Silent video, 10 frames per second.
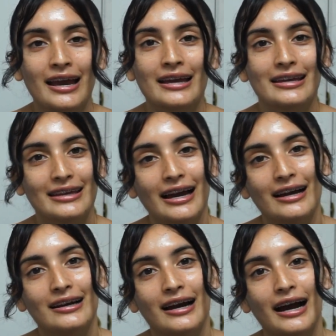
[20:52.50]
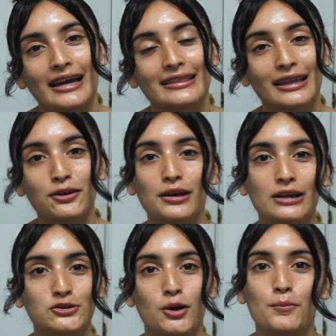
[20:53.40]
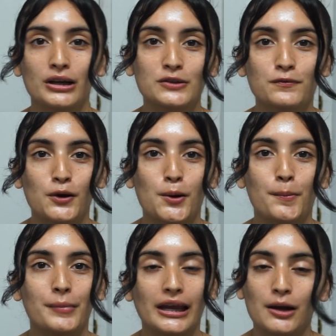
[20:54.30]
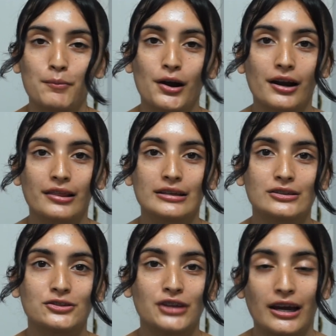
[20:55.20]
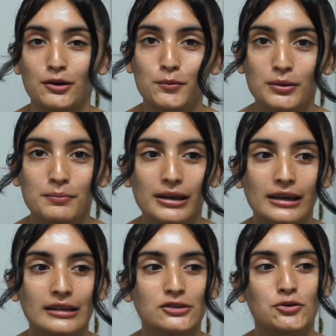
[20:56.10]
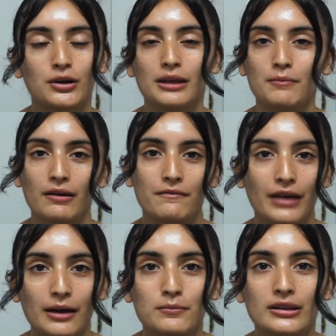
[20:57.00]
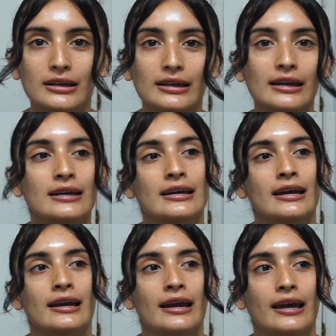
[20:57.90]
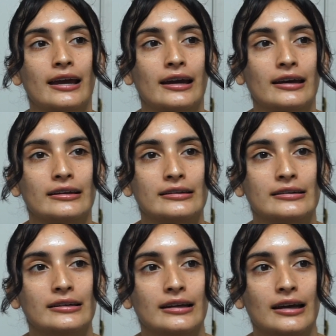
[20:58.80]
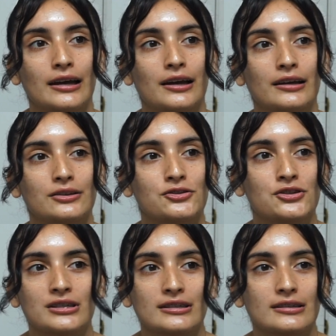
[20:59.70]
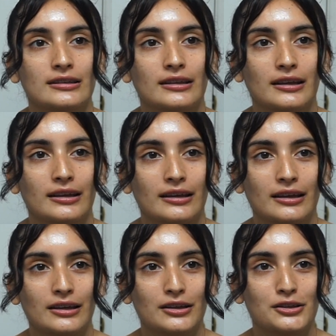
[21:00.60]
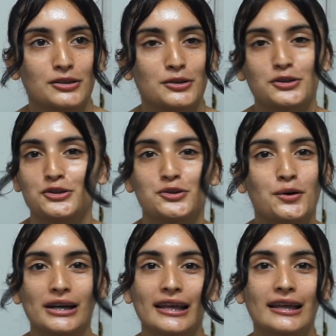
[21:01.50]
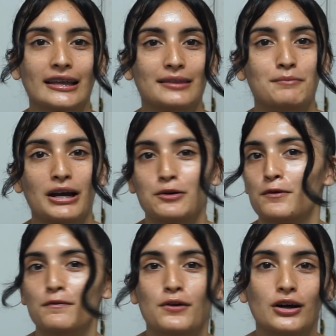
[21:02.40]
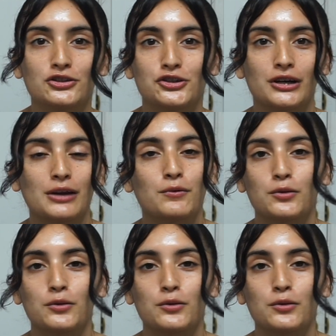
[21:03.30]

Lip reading: yeah, I thank you guys so much for being a part of this channel with me, joining my family, and just joining my overall journey with